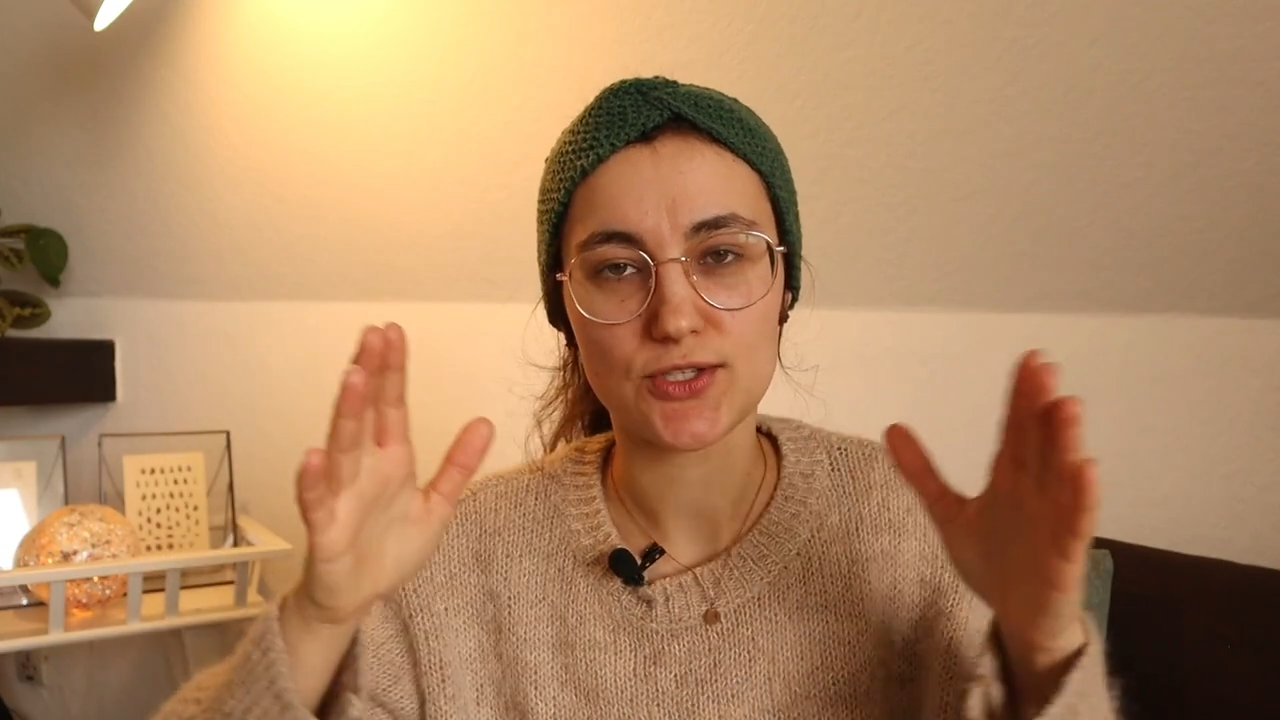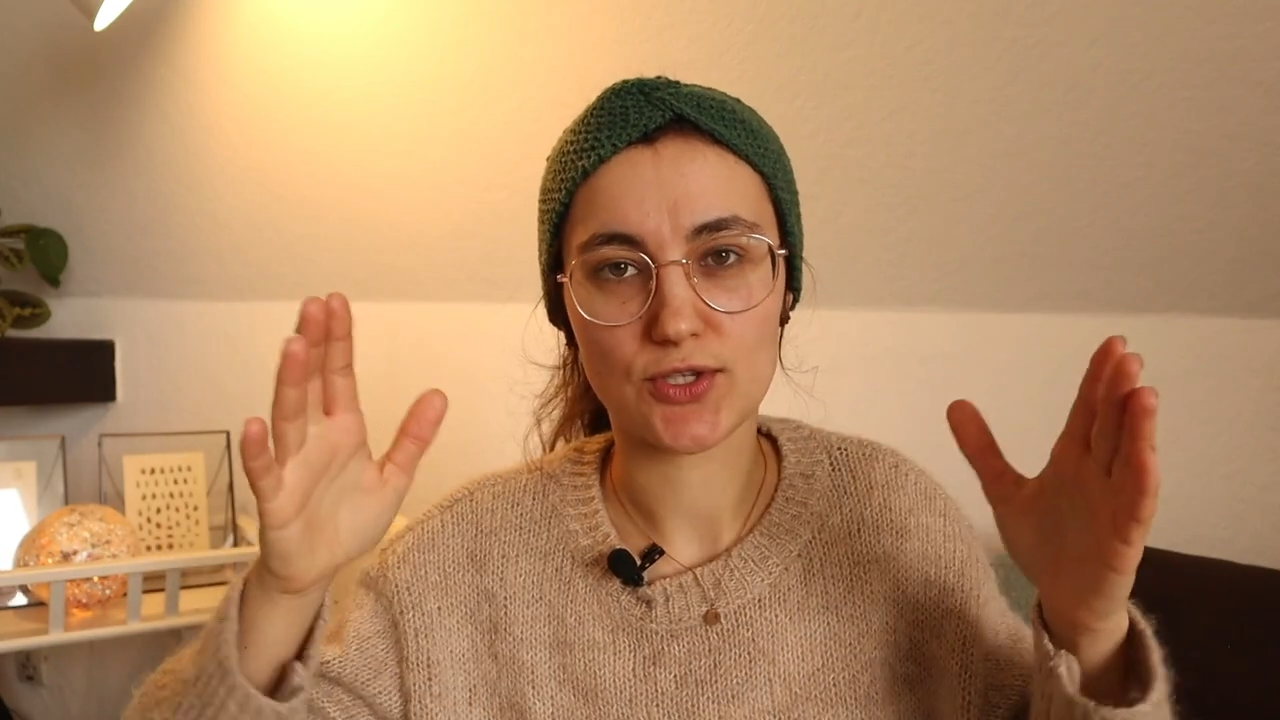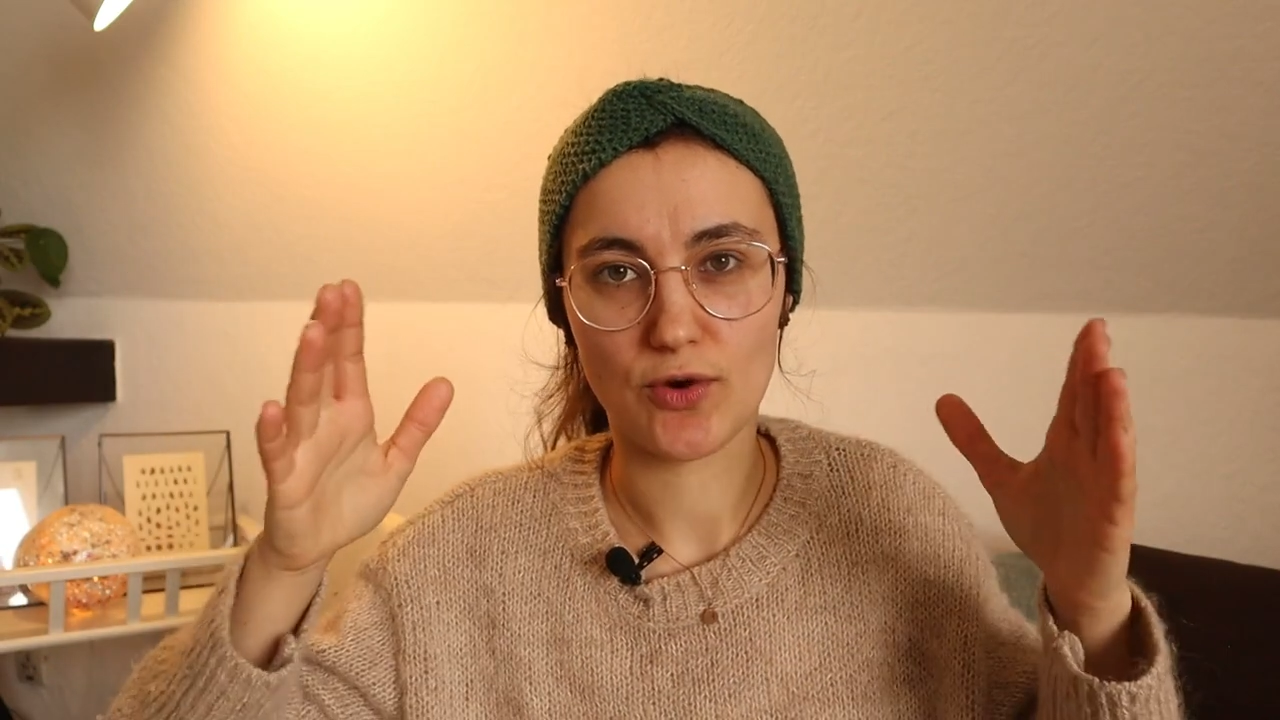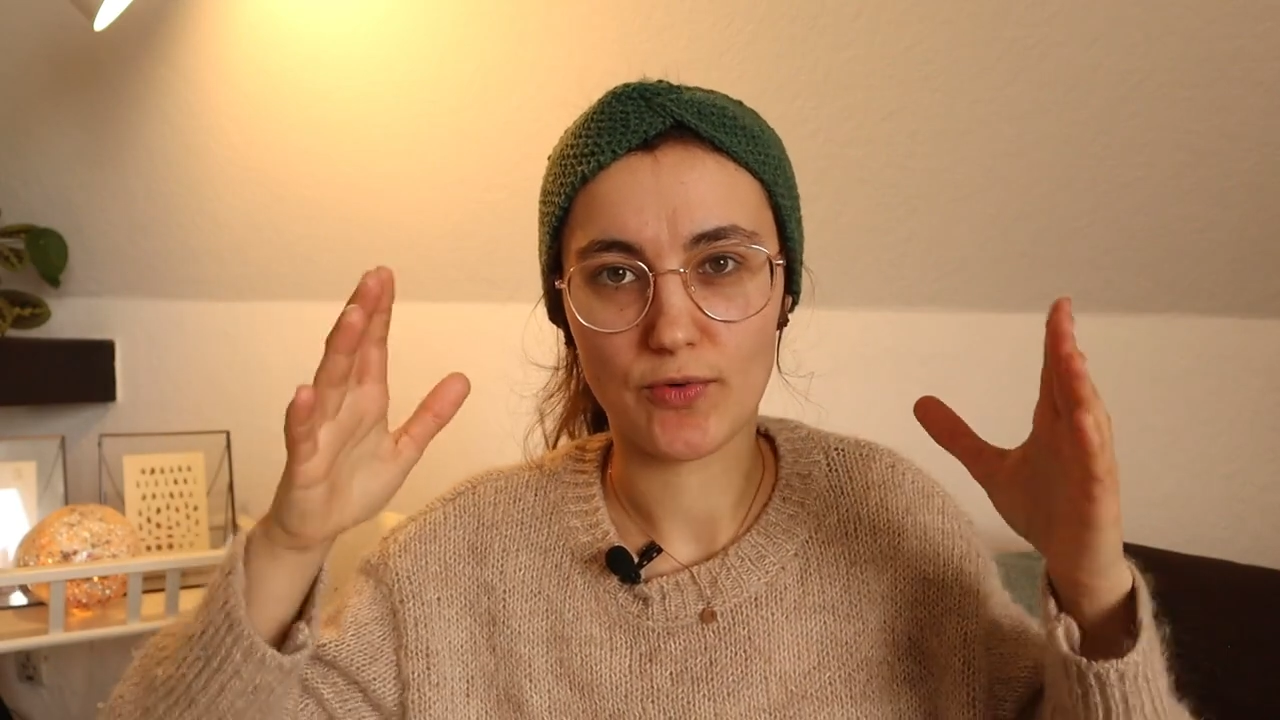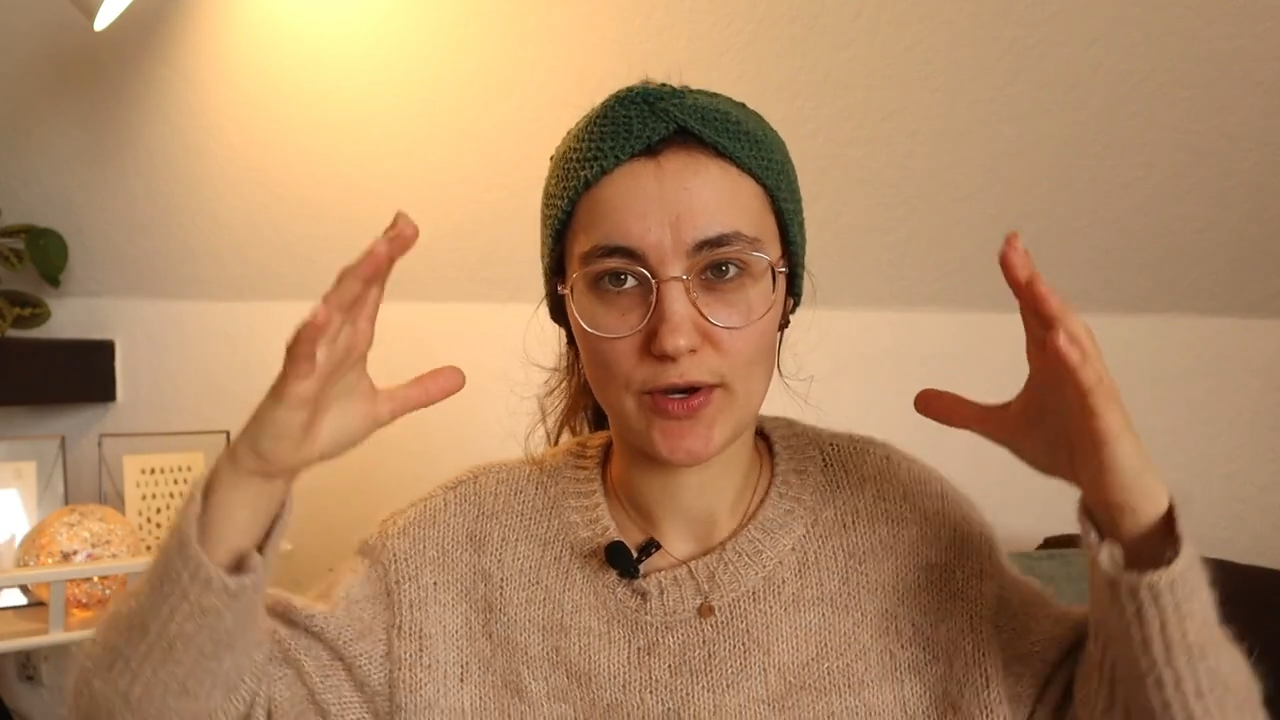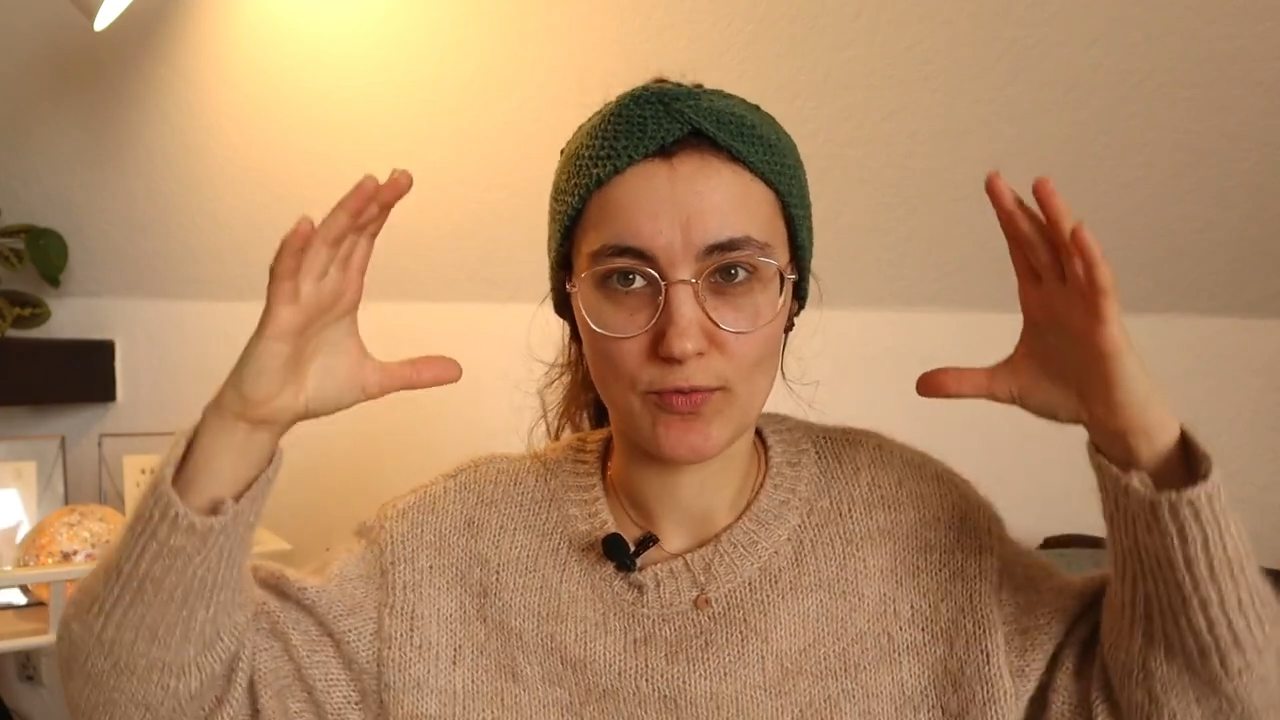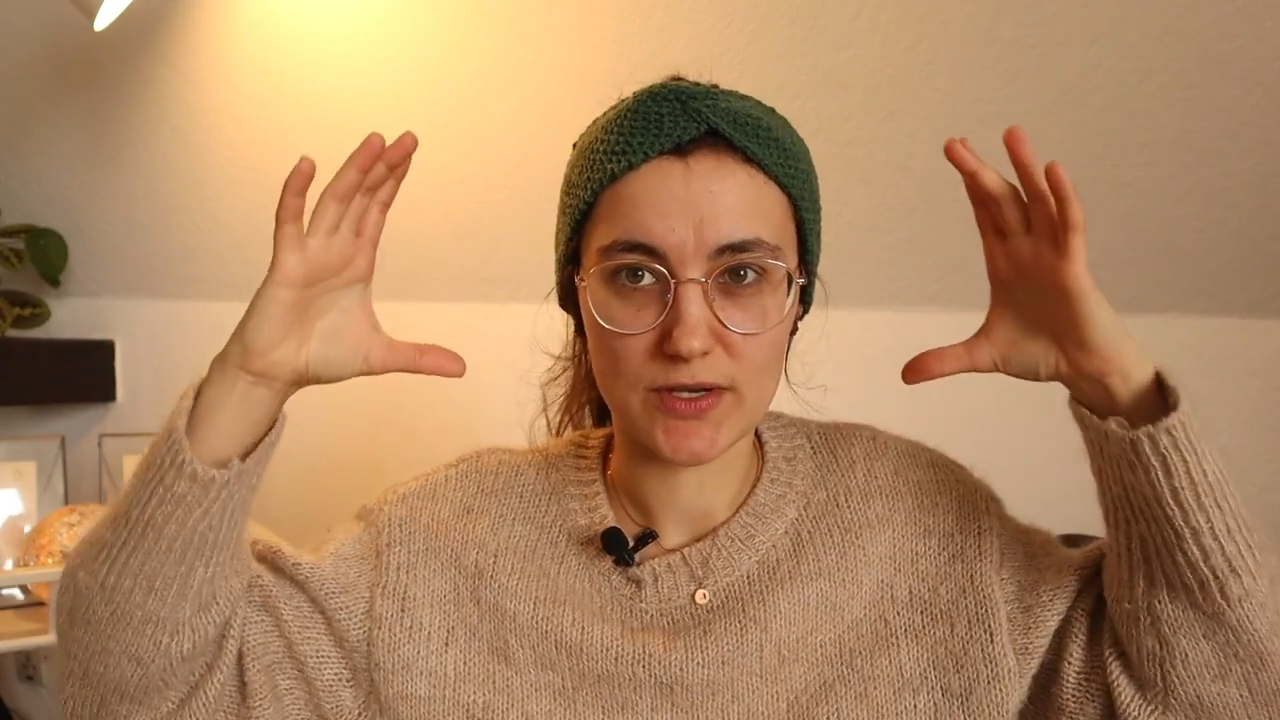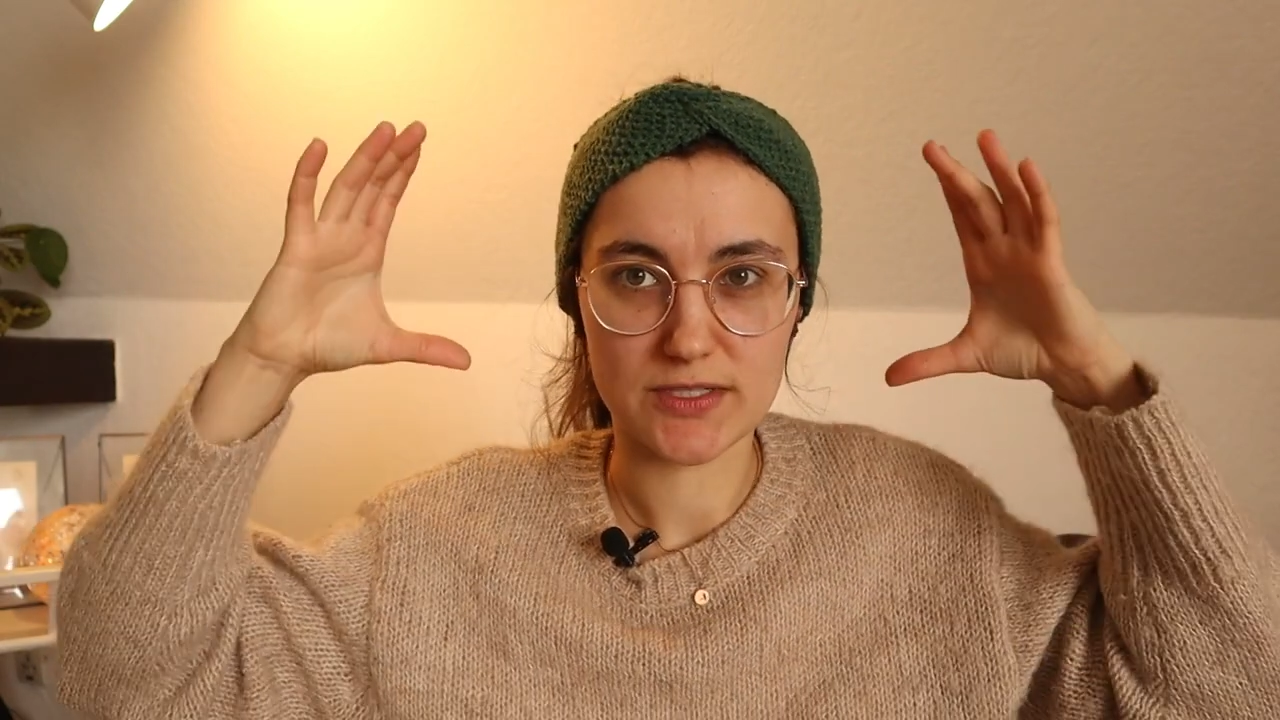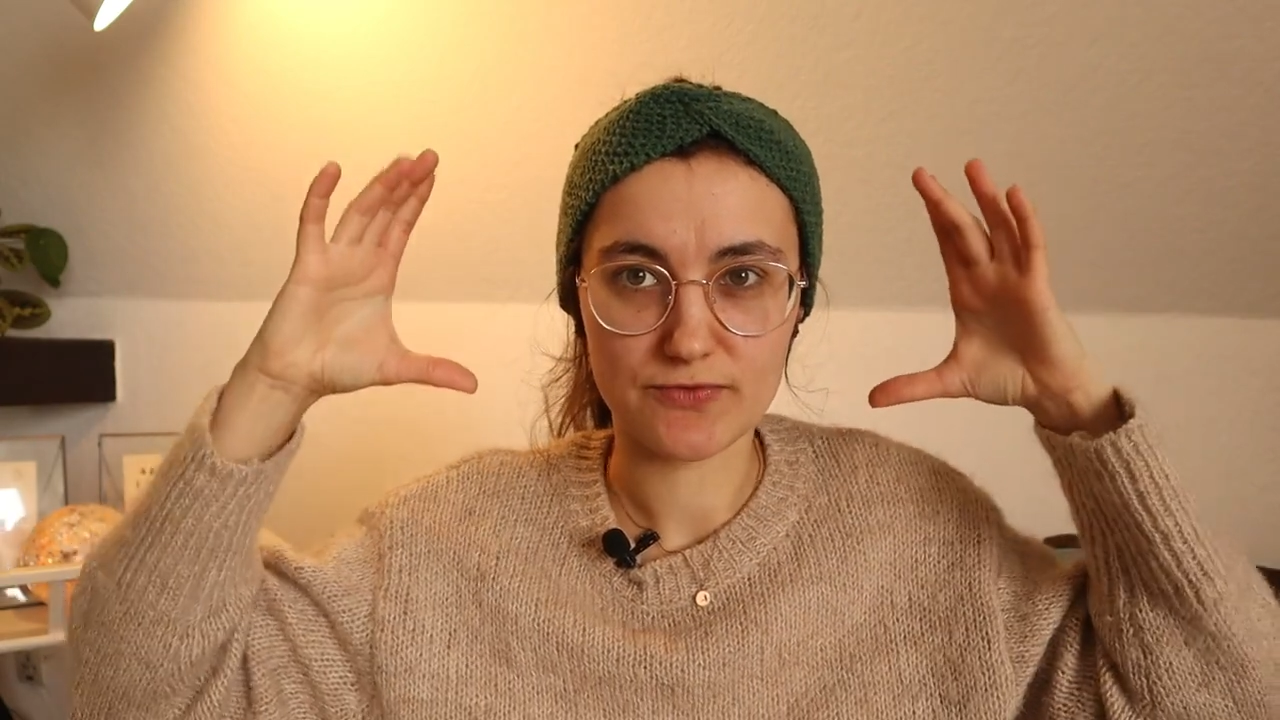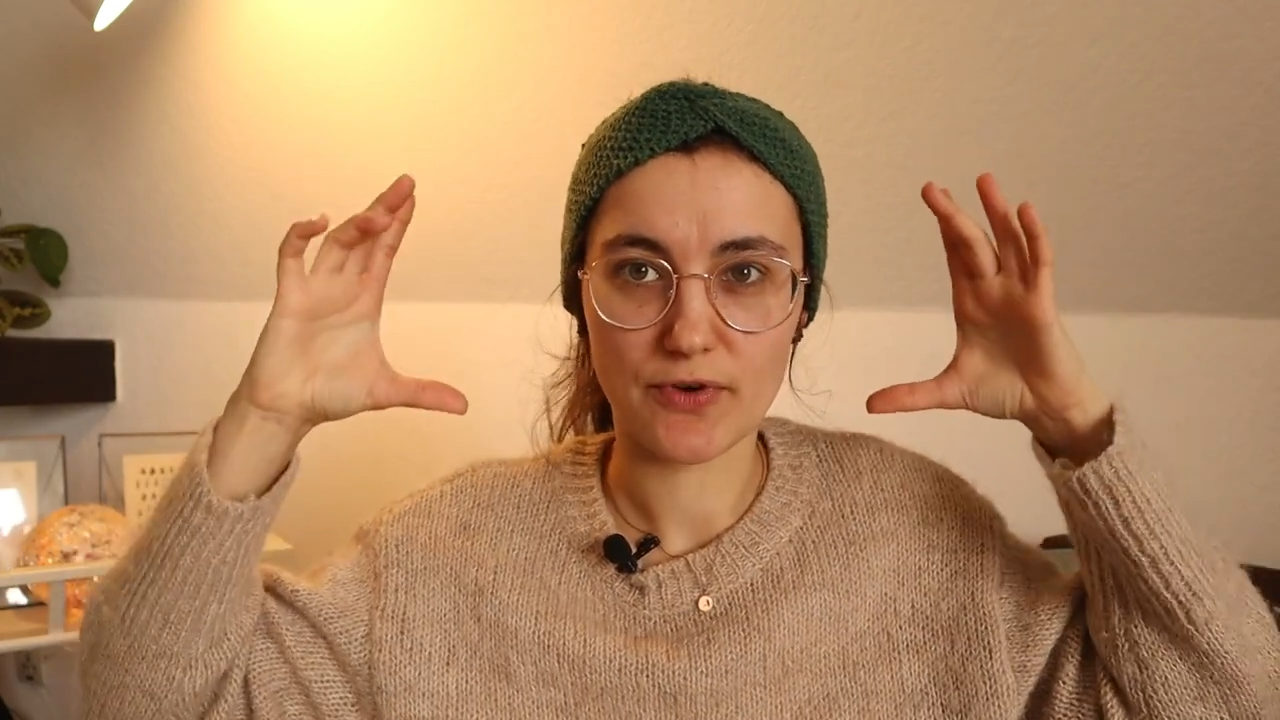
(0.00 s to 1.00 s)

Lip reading: So it was,